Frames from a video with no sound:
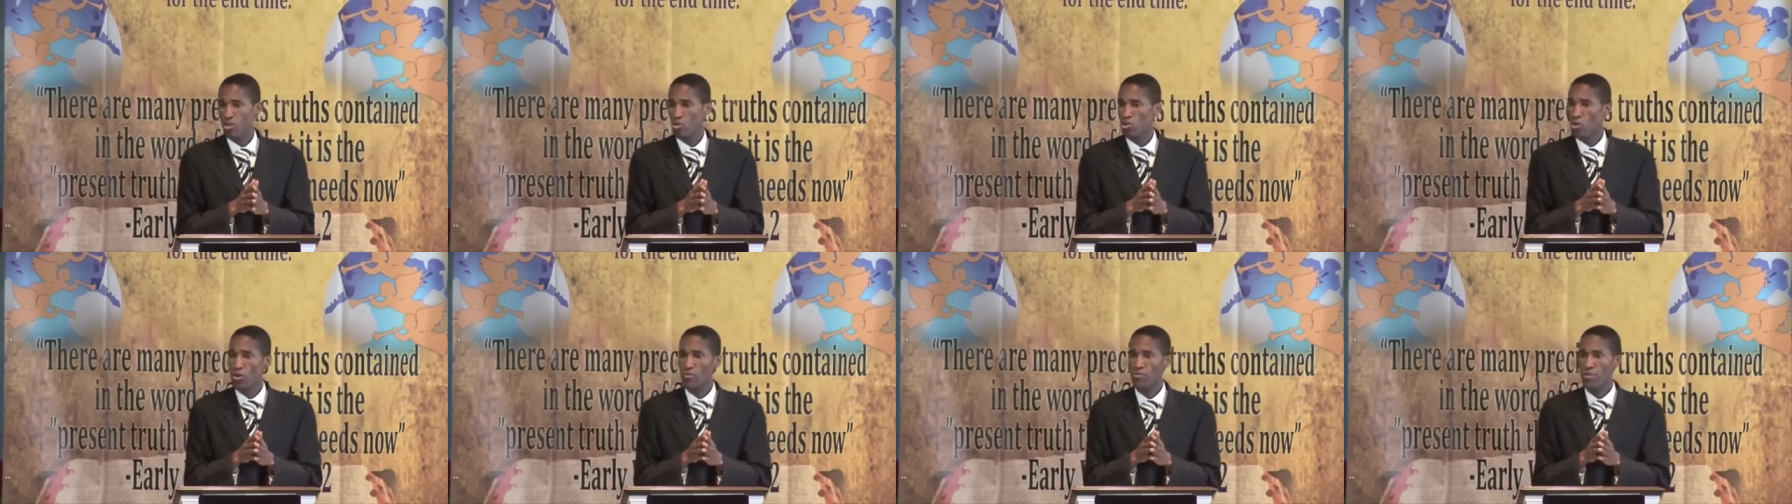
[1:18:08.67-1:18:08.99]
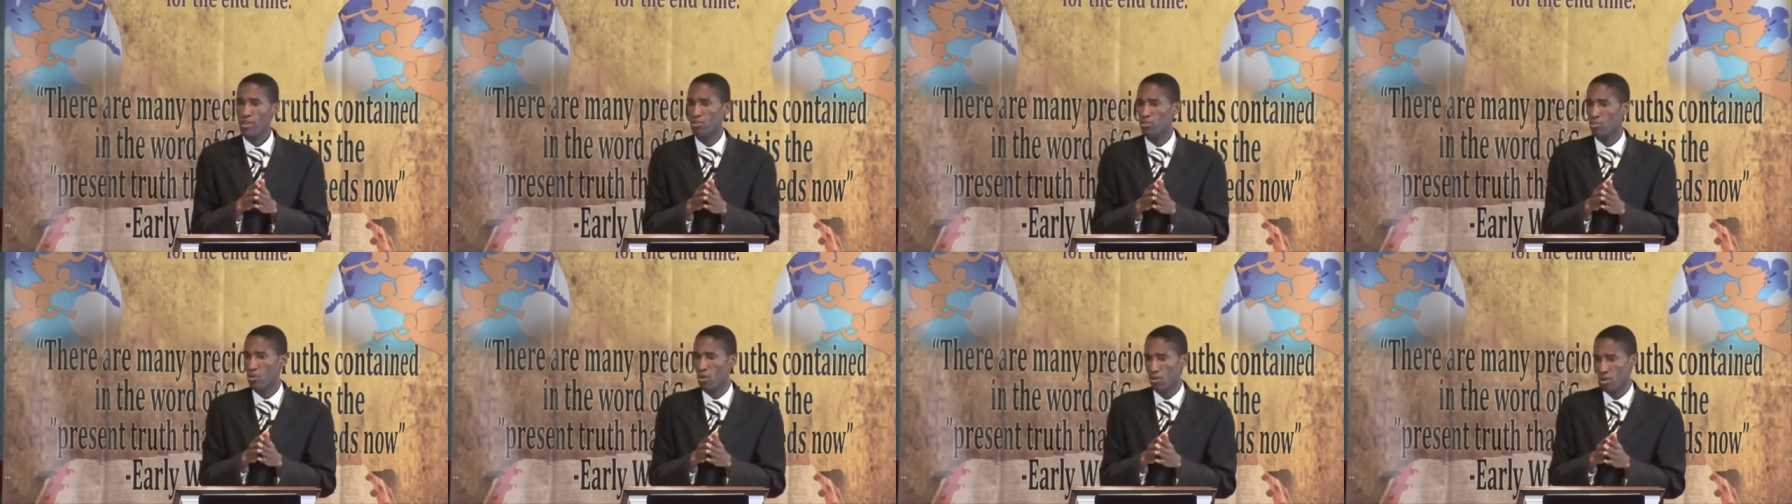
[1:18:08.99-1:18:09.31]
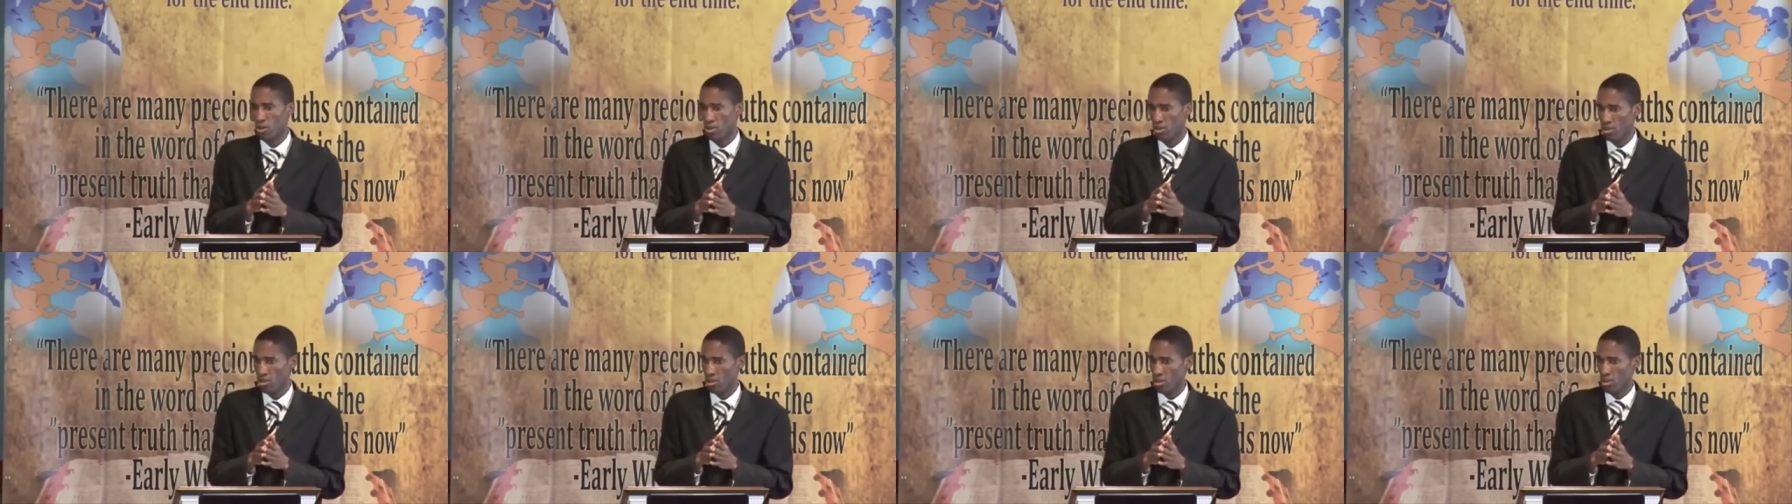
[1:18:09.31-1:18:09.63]
to even
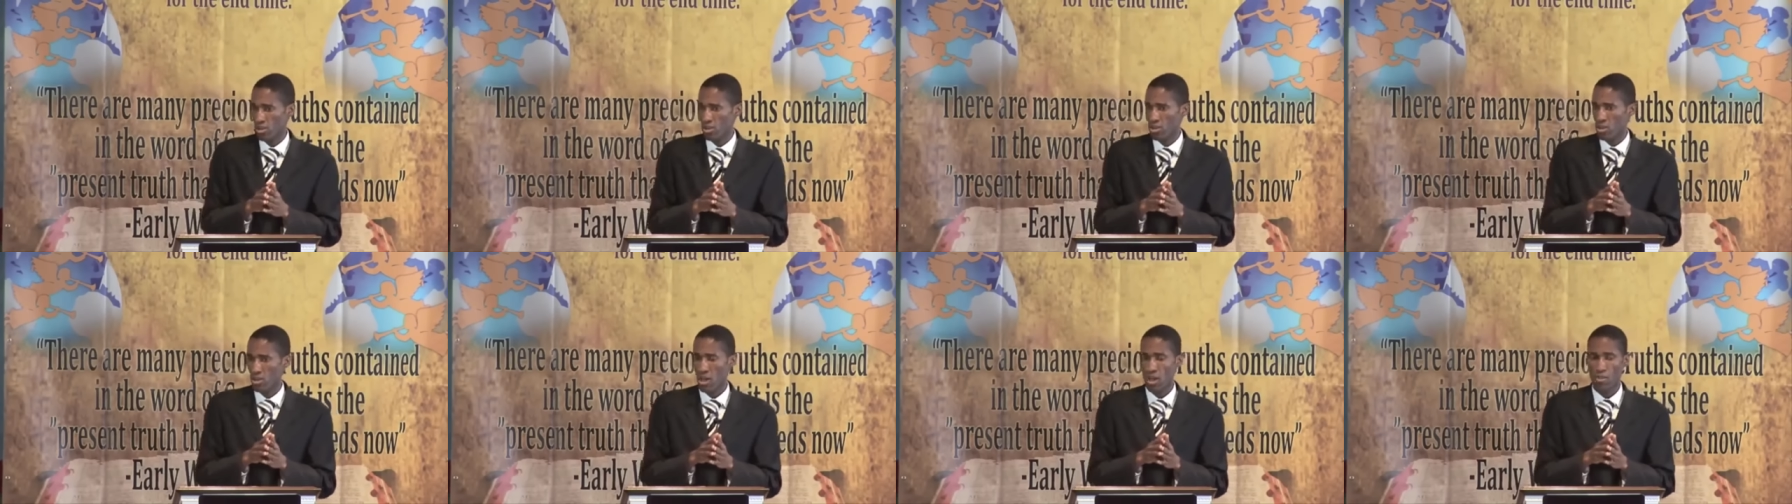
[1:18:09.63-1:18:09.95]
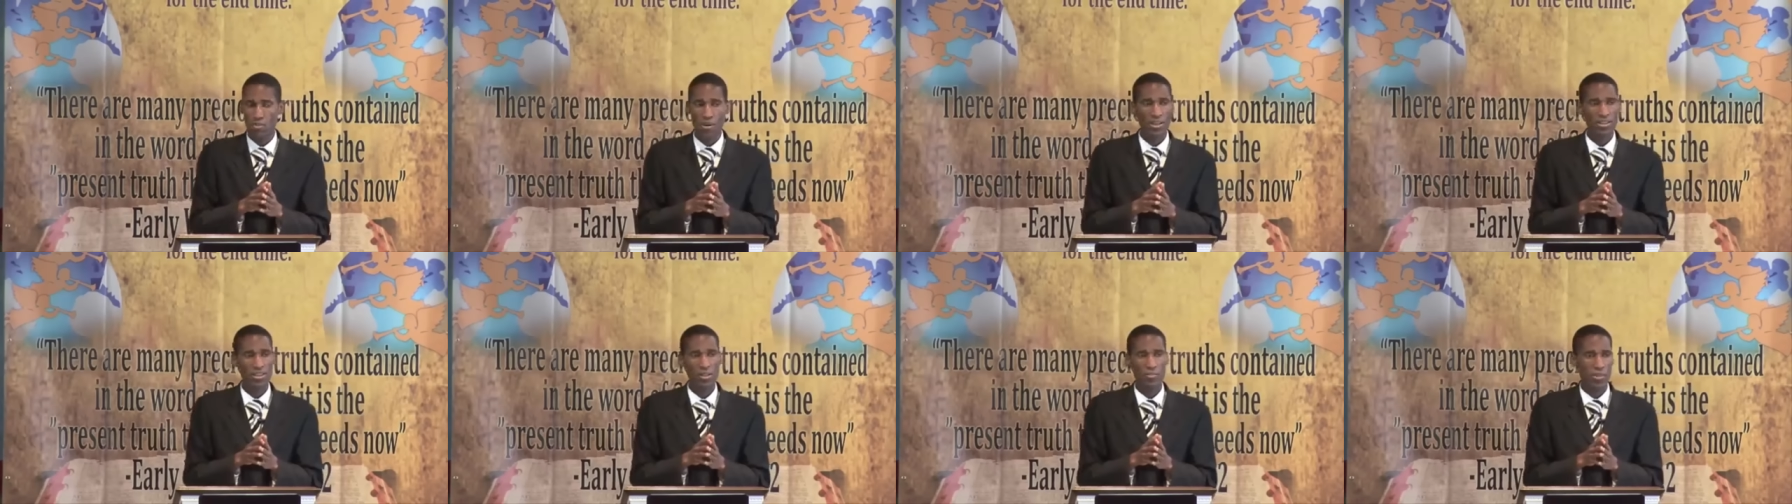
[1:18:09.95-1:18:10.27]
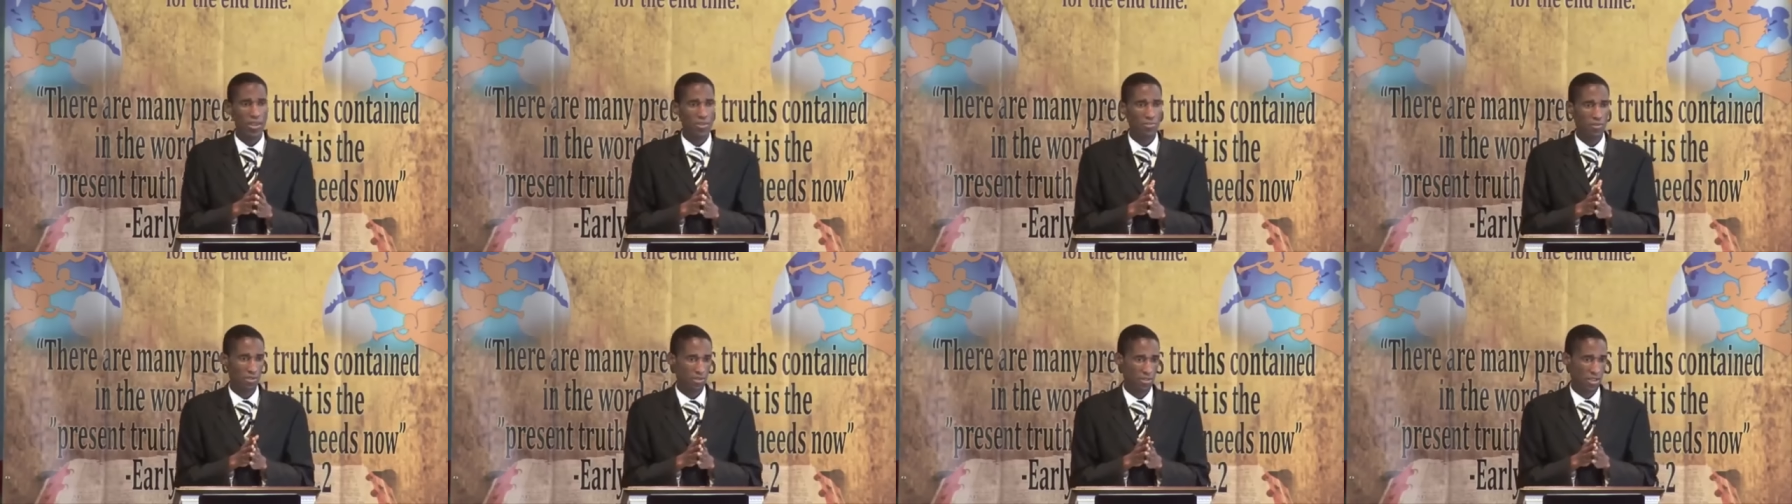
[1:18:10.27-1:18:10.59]
talk about the
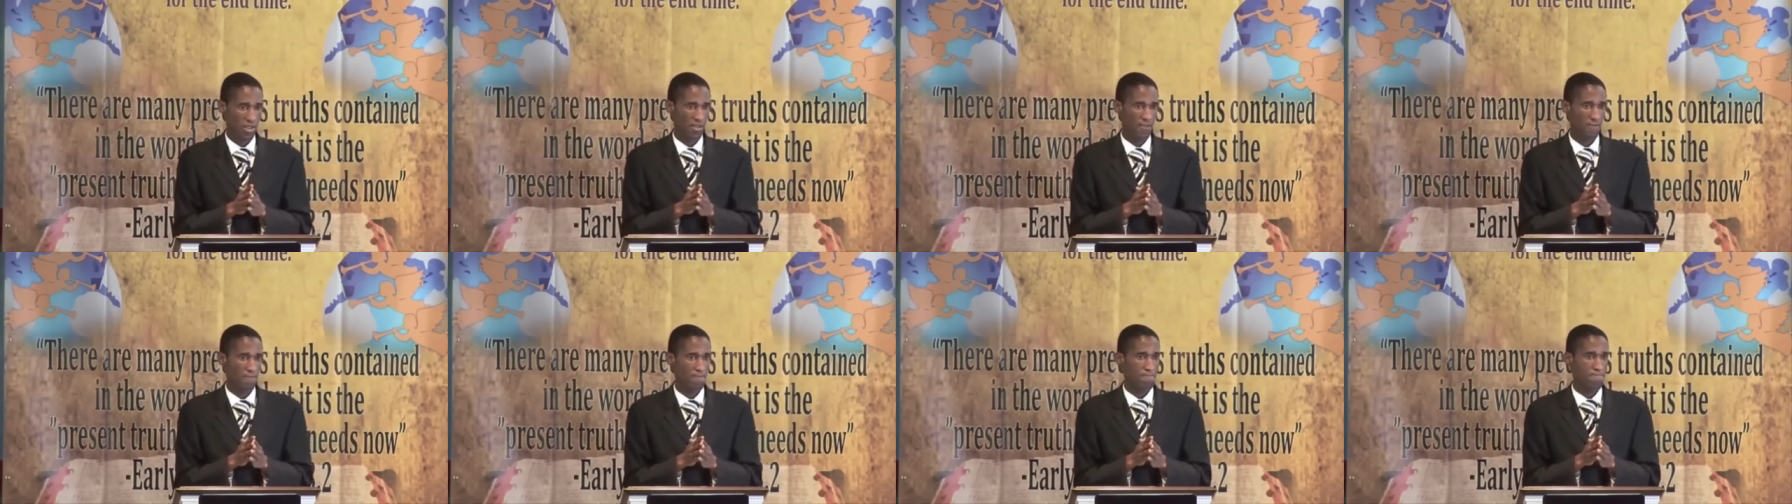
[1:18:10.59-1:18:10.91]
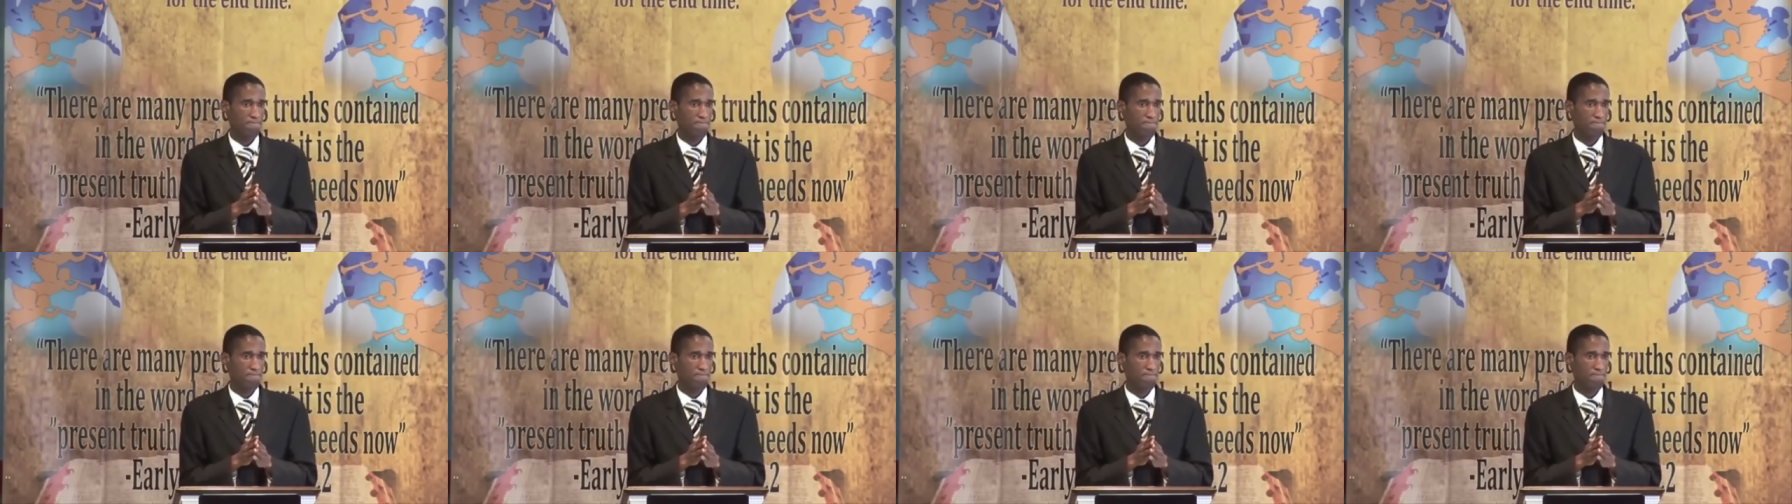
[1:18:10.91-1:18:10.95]
papacy.